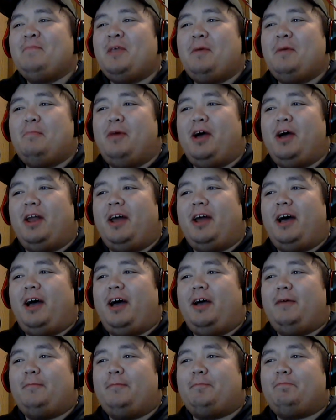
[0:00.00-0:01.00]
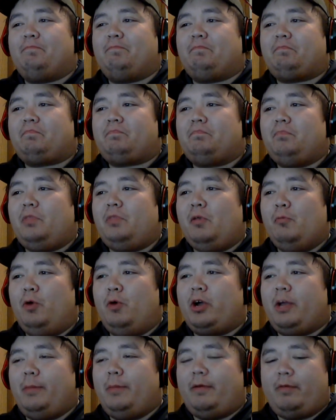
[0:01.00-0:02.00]
But
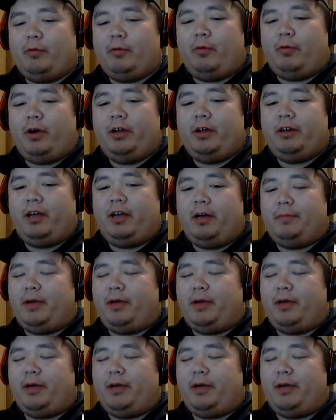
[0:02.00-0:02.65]
welcome everyone.